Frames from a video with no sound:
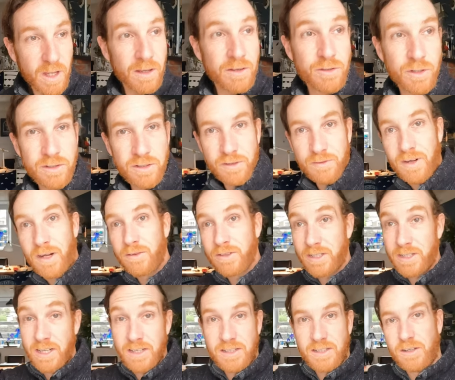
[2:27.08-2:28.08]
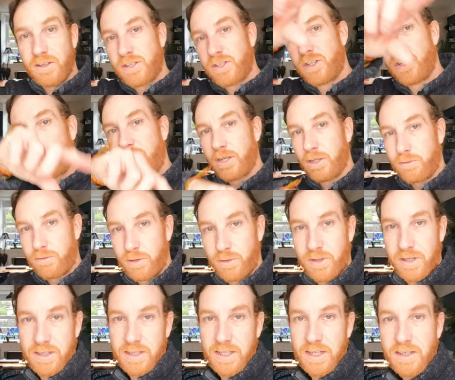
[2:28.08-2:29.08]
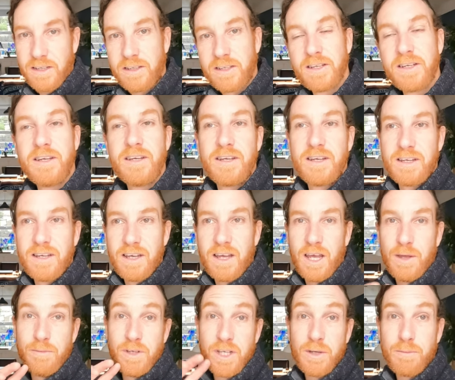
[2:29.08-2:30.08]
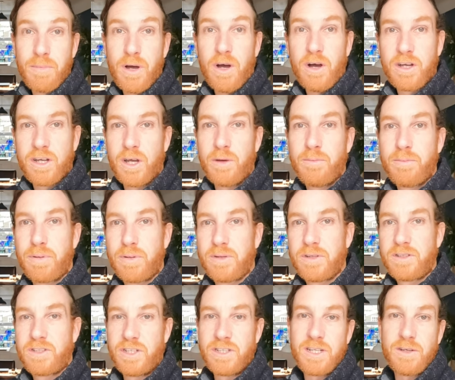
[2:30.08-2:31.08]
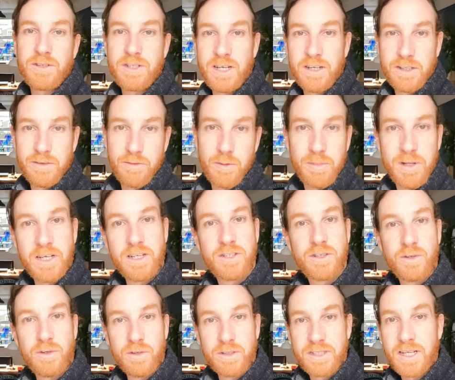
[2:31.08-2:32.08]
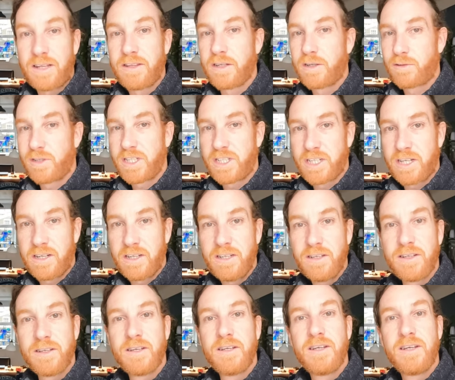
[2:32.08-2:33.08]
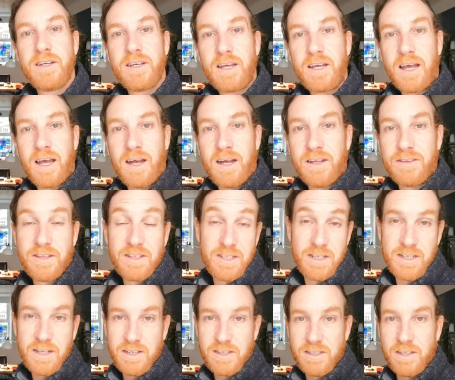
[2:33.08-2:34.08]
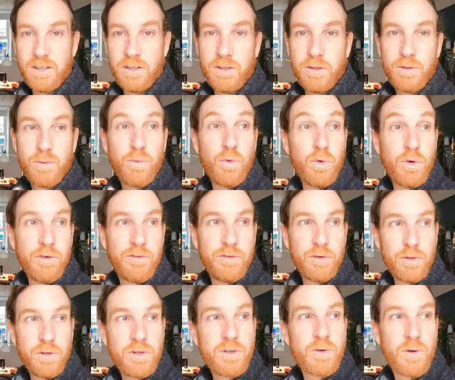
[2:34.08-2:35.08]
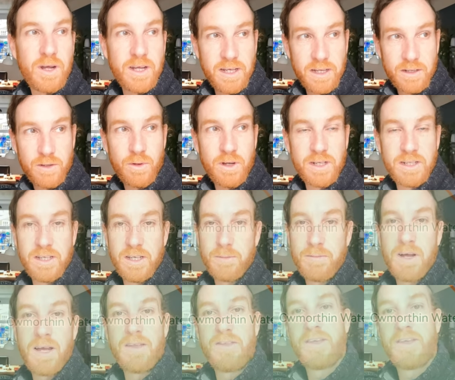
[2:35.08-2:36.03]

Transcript: So I just found a nice little circular route, I think. You can park up just outside of a place called Tanagrishai. And there's a nice little waterfall quite nearby